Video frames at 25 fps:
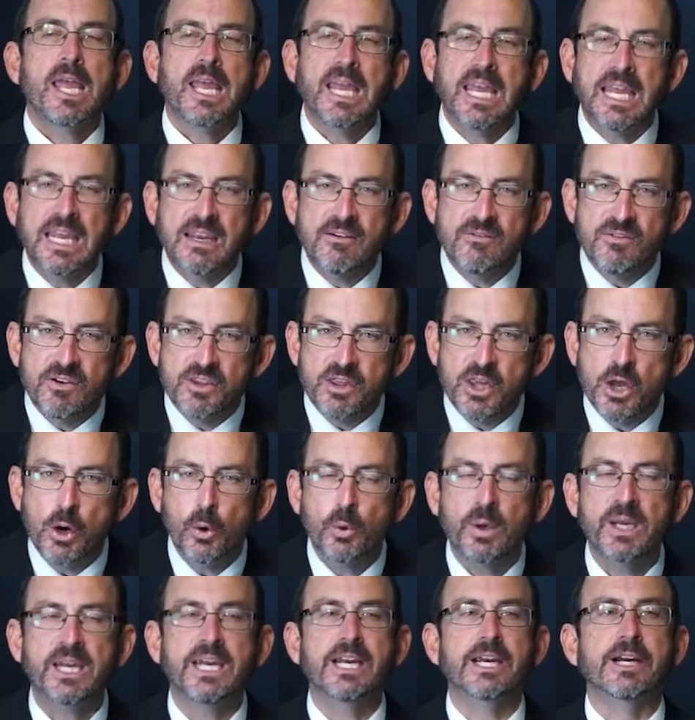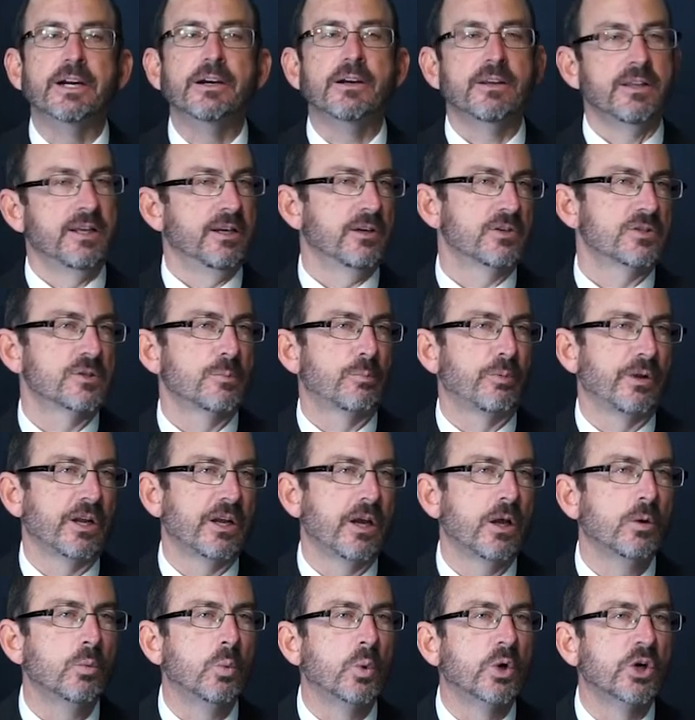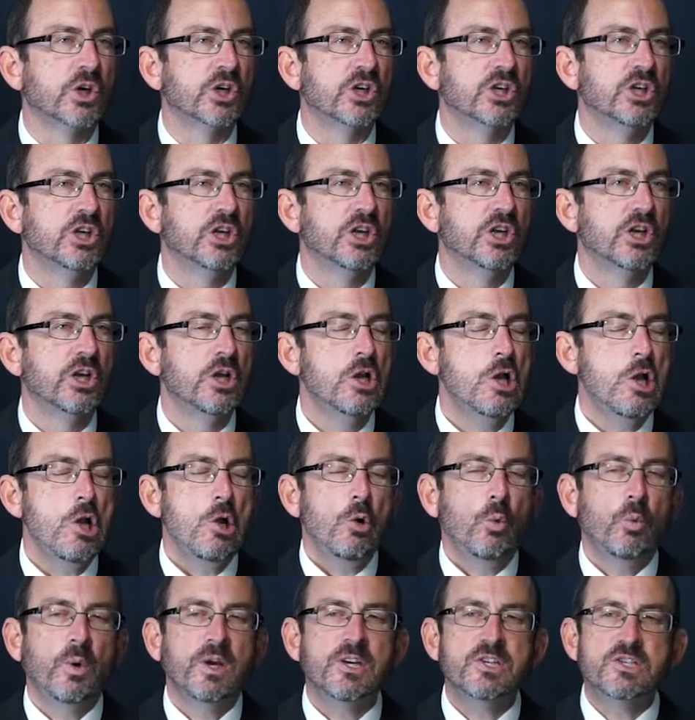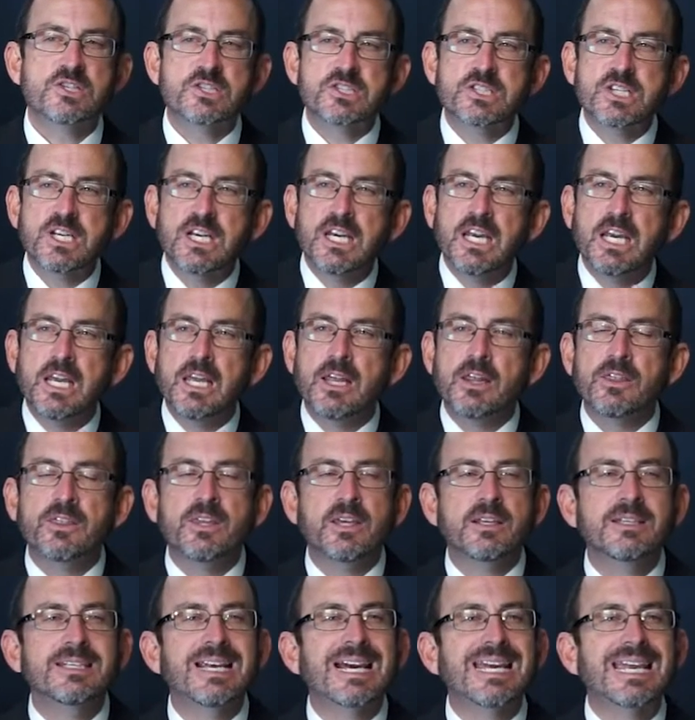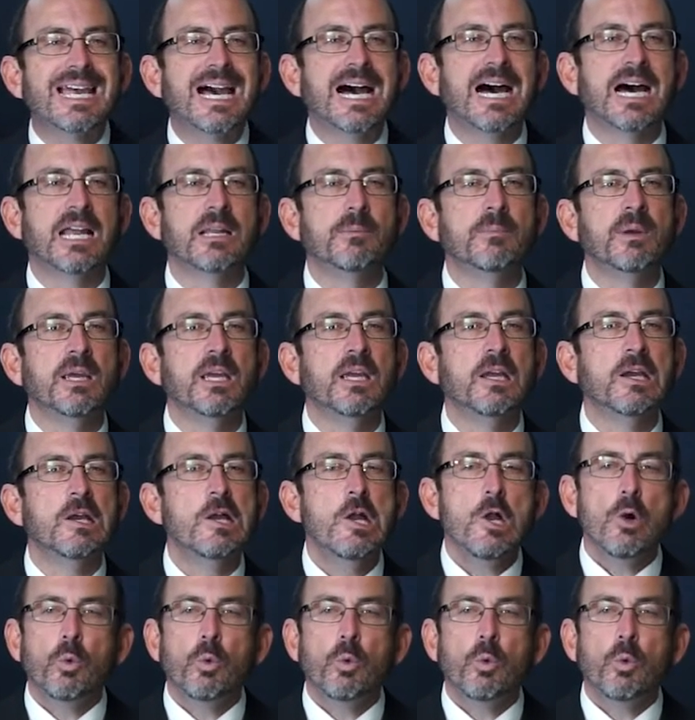Even though here, and here's a play on word, we see the dichotomy.